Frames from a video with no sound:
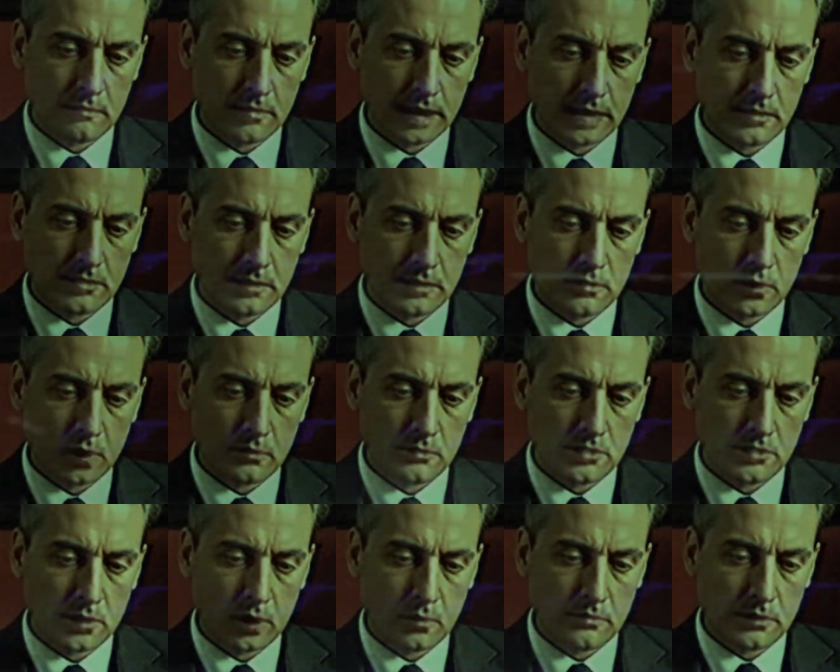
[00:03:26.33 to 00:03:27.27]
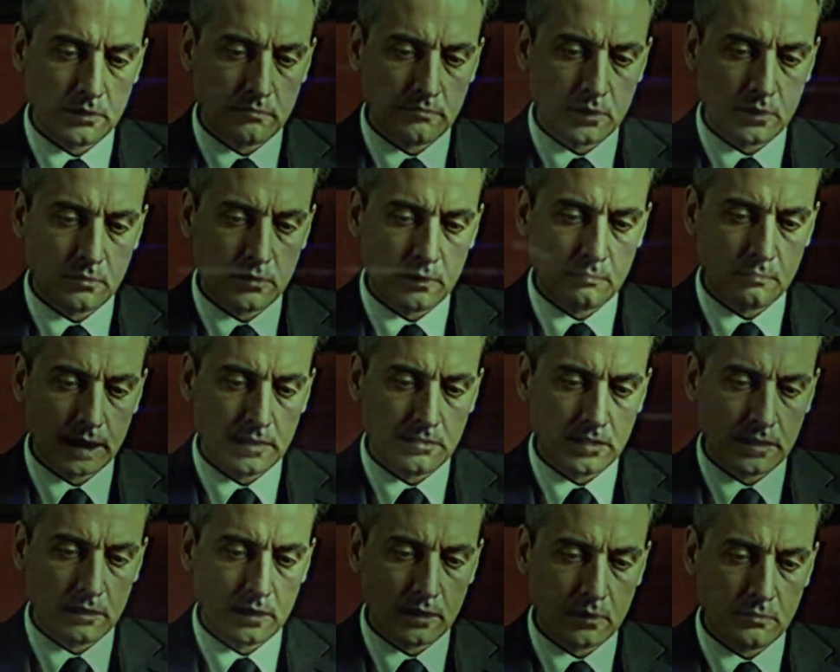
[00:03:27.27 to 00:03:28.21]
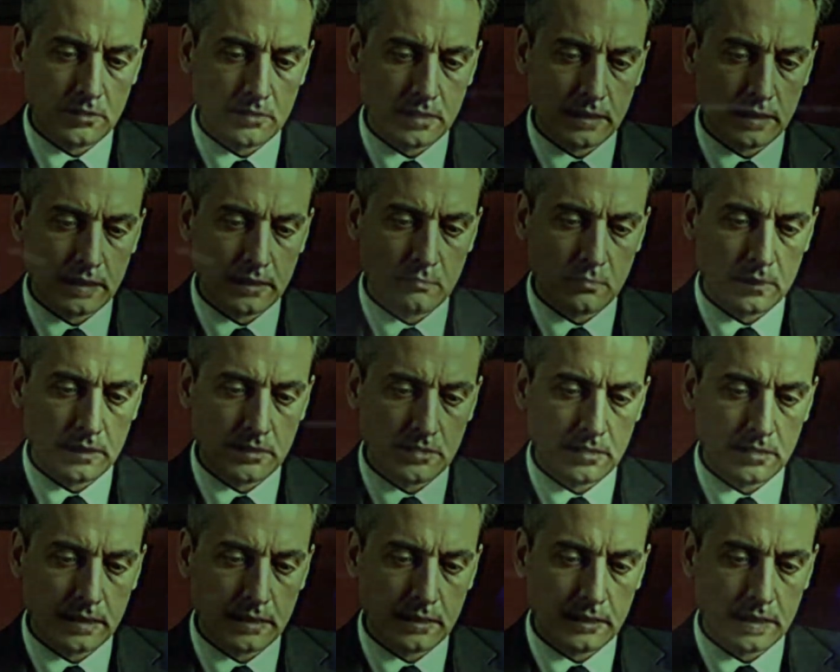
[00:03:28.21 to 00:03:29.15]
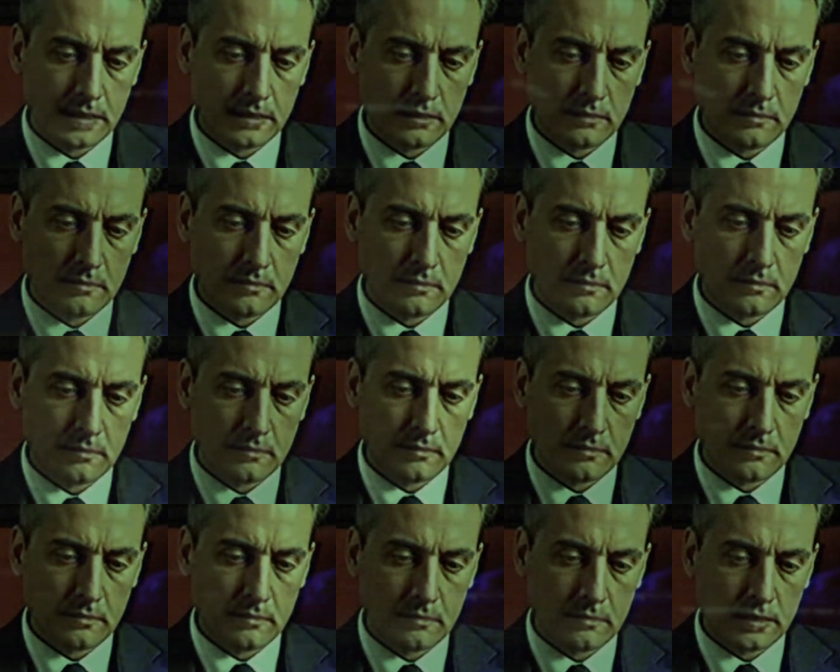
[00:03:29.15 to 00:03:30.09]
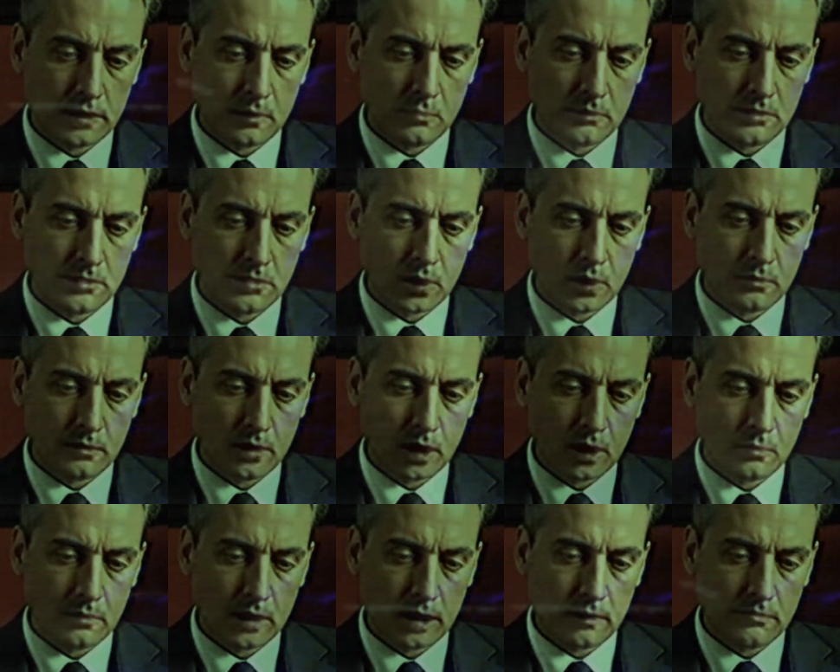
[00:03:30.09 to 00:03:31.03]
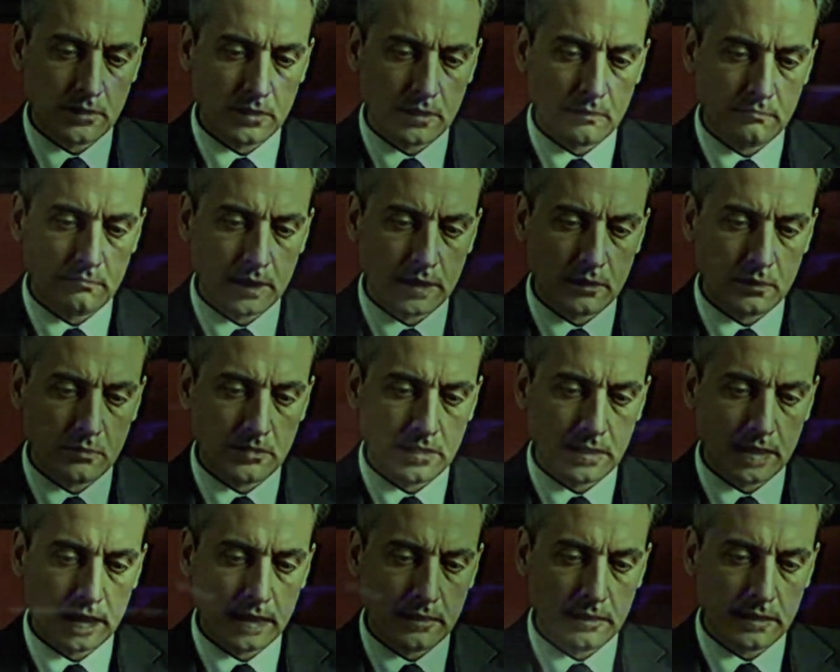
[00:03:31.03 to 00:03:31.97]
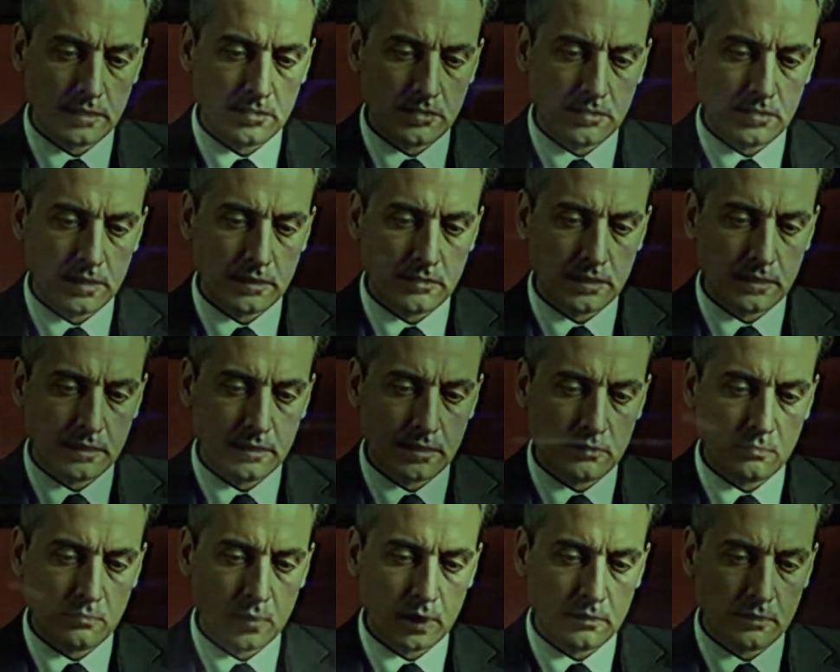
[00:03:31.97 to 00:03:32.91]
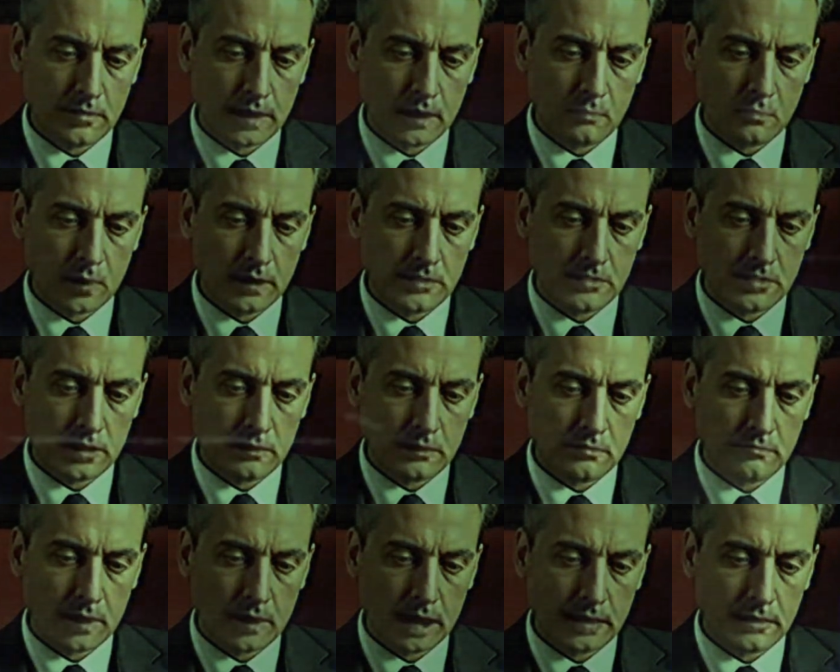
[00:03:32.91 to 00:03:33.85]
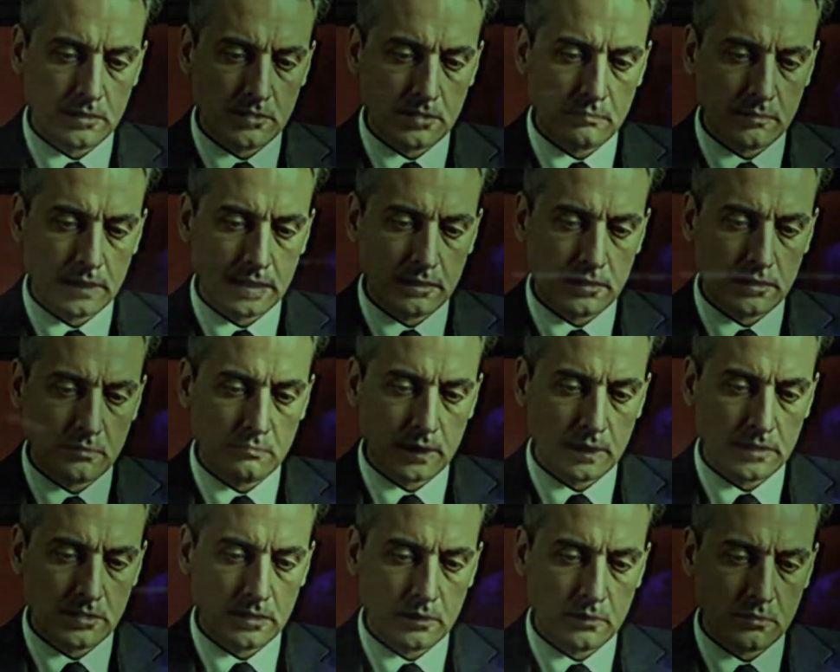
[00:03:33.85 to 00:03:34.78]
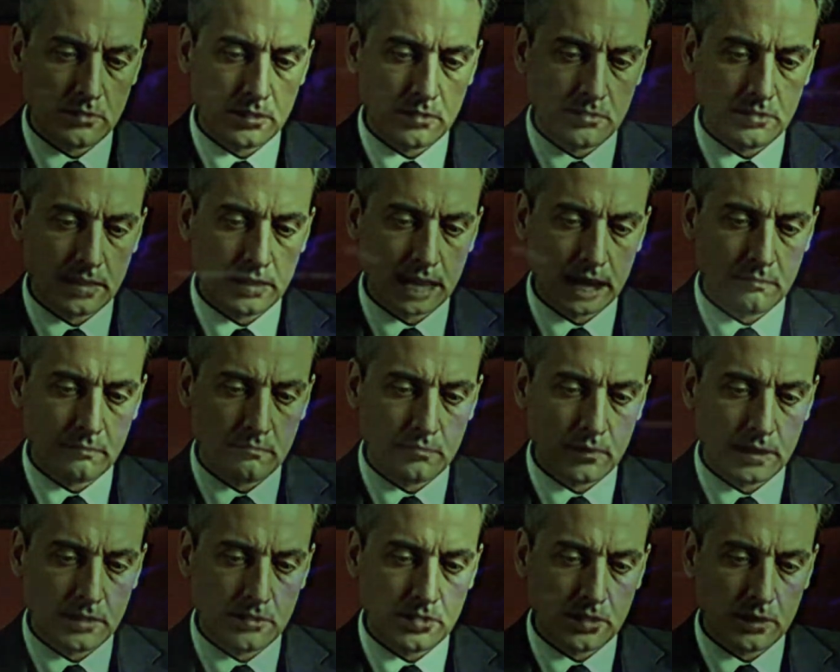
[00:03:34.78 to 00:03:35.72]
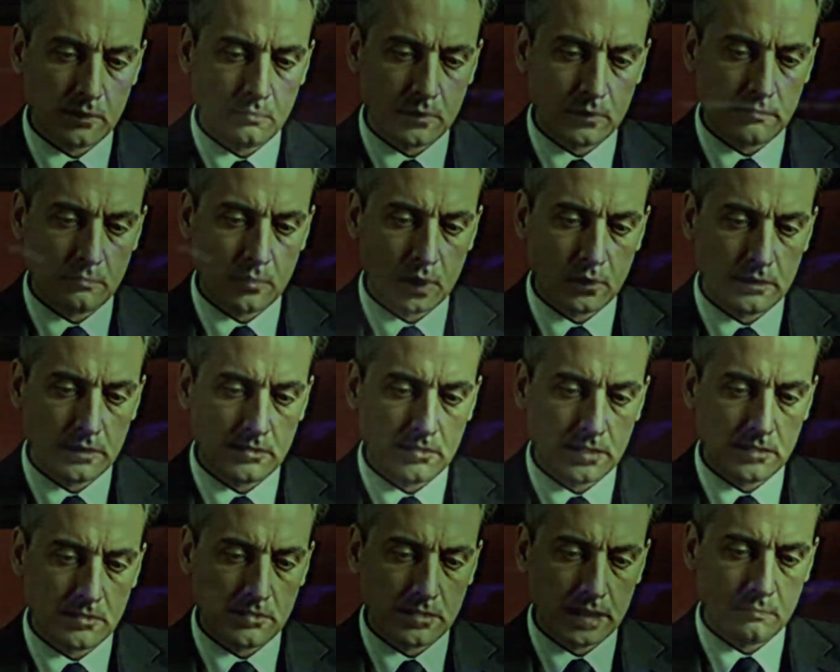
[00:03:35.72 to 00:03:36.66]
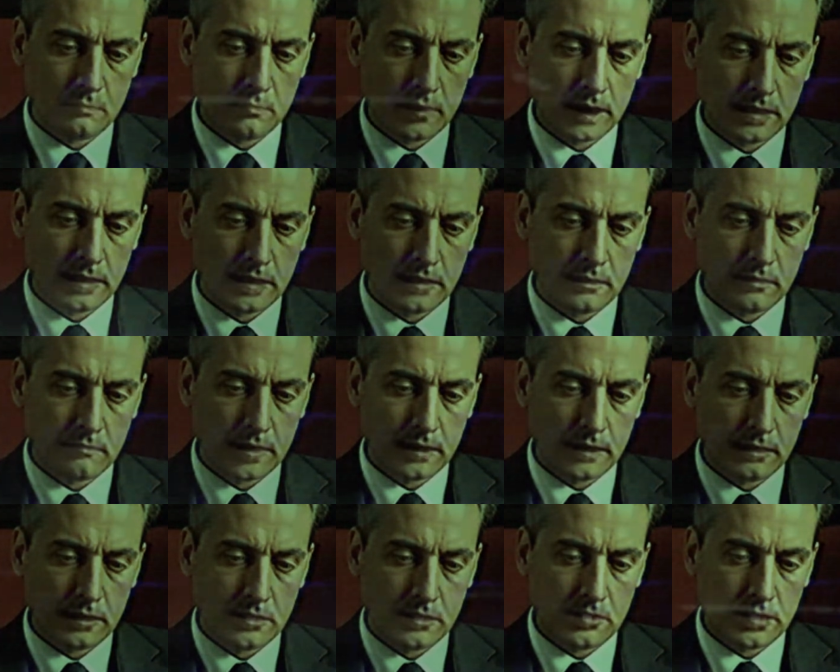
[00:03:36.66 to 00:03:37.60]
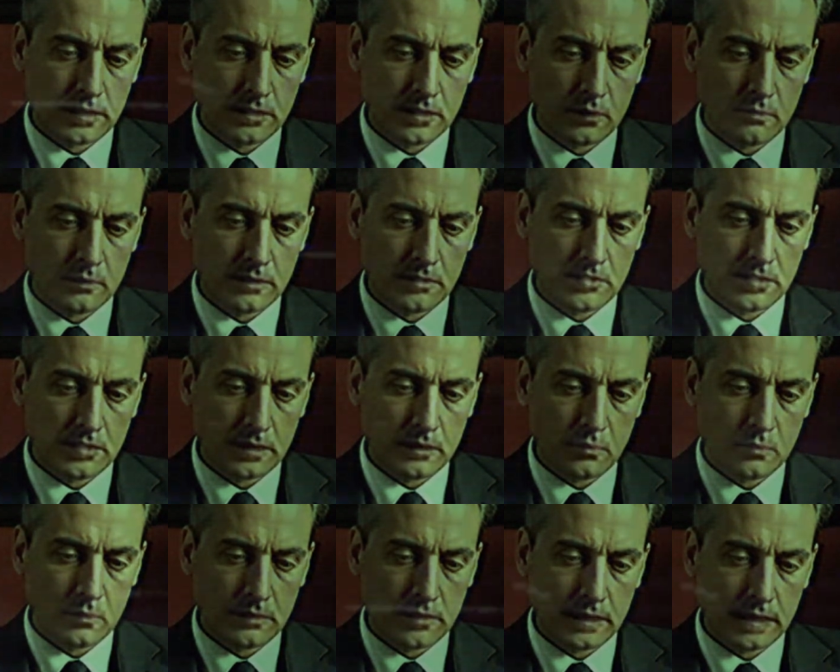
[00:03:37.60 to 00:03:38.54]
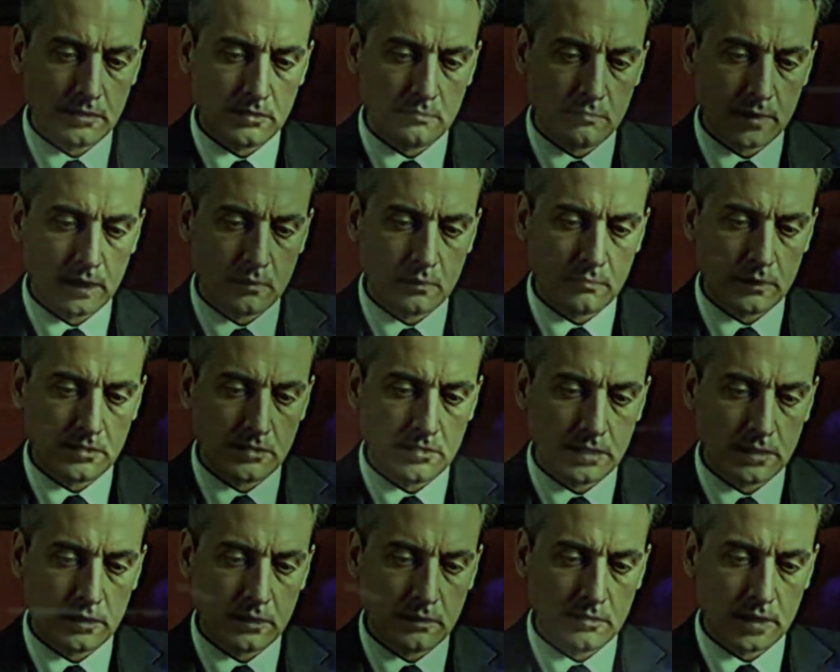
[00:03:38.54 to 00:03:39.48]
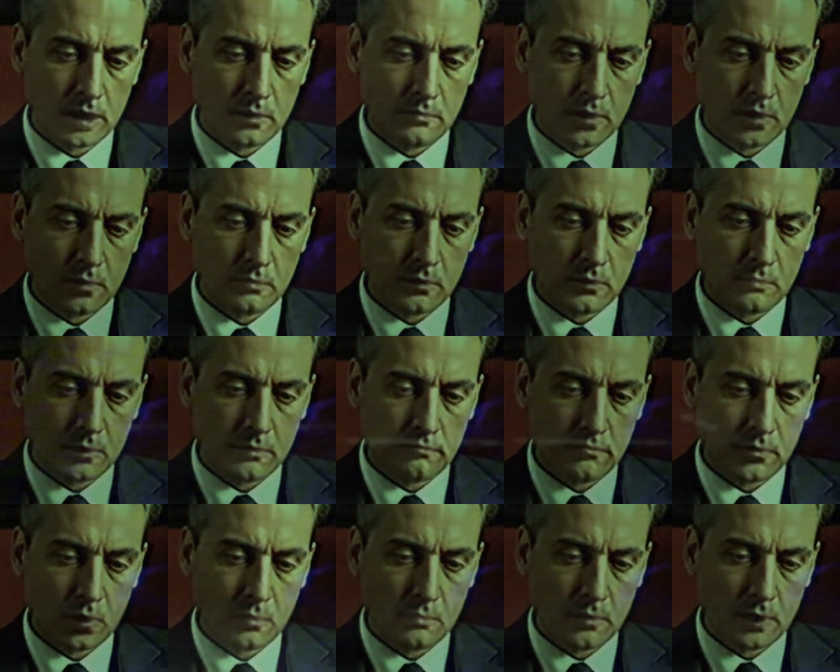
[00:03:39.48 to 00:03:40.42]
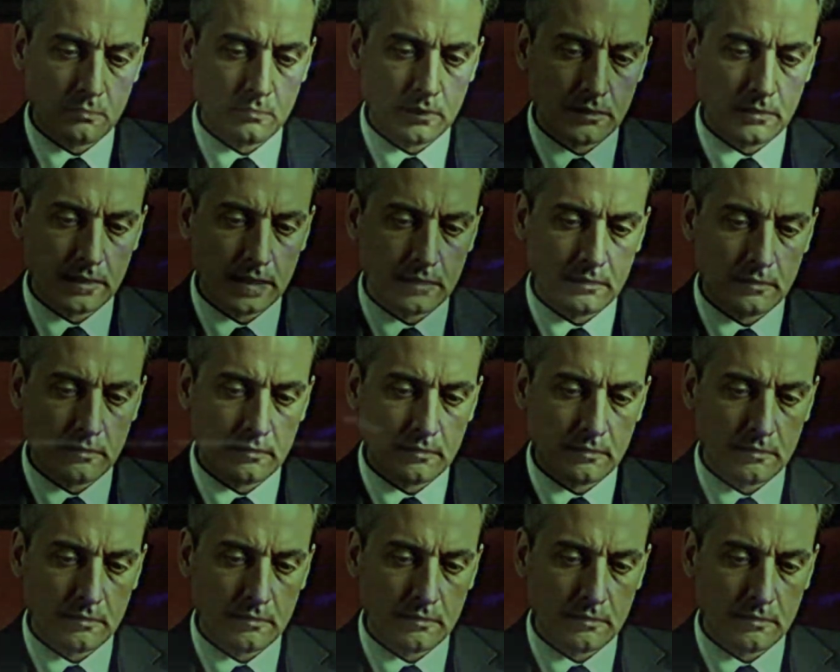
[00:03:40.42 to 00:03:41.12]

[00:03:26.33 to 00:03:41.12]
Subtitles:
They did not stop to view the matter closely and reasoningly. It was not long after the faculty had interdicted his work that West confided to me his resolution to get fresh human bodies in some manner, and continue in secret the experiments he could no longer perform openly.